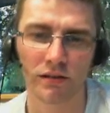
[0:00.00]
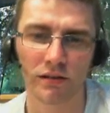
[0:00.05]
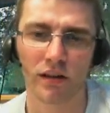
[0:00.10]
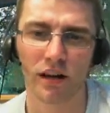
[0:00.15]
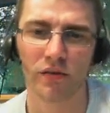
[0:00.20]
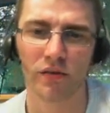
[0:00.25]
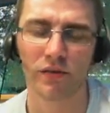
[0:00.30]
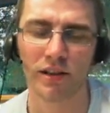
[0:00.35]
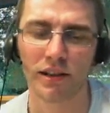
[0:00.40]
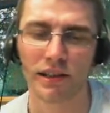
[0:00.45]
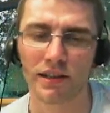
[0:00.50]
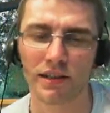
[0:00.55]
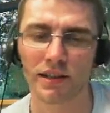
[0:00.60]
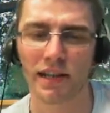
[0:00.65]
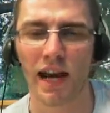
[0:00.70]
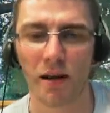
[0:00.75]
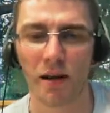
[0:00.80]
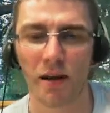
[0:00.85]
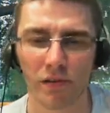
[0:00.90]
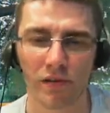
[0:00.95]
I think there's a
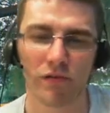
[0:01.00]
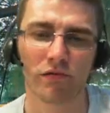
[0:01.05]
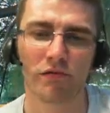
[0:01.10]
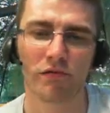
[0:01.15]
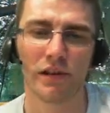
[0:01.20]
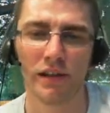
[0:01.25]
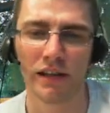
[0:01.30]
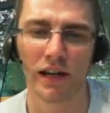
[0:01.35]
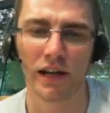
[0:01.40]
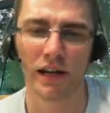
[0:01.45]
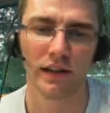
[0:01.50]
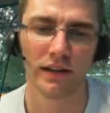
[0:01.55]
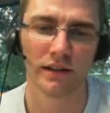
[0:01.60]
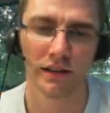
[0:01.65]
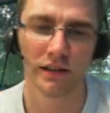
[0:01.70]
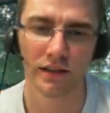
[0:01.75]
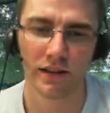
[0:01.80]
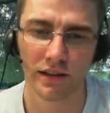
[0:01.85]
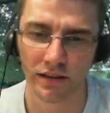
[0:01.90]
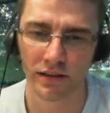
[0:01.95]
cap of 3k
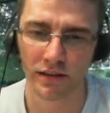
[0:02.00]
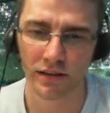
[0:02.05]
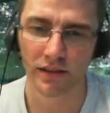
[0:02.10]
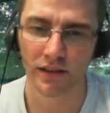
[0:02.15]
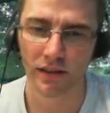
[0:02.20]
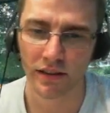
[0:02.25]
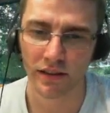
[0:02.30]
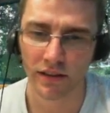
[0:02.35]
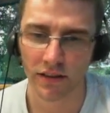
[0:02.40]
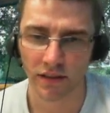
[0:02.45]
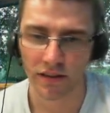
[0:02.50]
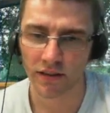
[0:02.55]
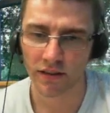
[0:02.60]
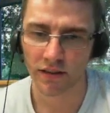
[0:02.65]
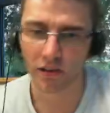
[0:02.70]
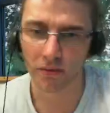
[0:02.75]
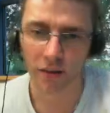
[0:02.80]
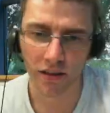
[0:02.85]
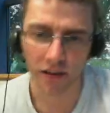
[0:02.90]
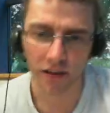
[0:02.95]
tiers, then
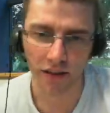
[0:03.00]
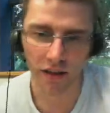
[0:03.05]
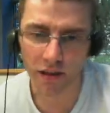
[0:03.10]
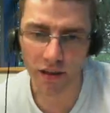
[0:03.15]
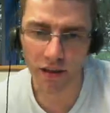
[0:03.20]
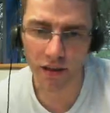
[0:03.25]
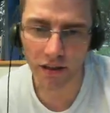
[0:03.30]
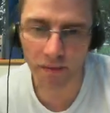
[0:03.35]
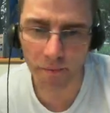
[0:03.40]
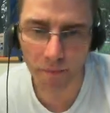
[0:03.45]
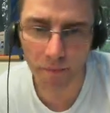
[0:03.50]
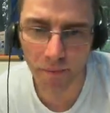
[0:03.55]
you won't get any.